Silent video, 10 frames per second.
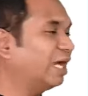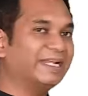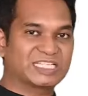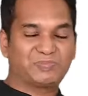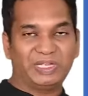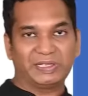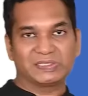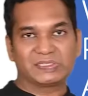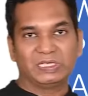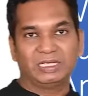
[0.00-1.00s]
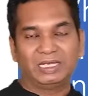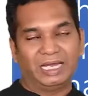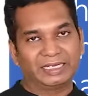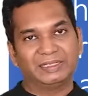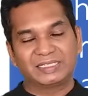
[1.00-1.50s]
And experience.
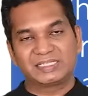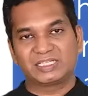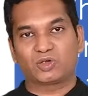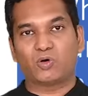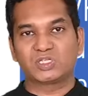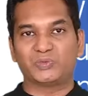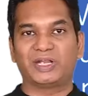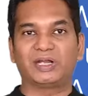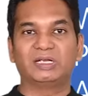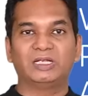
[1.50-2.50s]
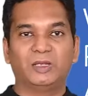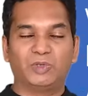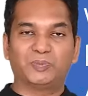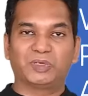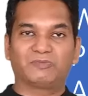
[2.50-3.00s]
Again, this is a course where
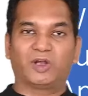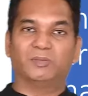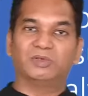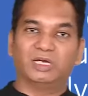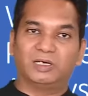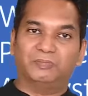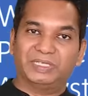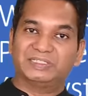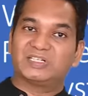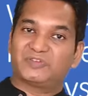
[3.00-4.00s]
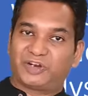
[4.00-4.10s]
people from beginners,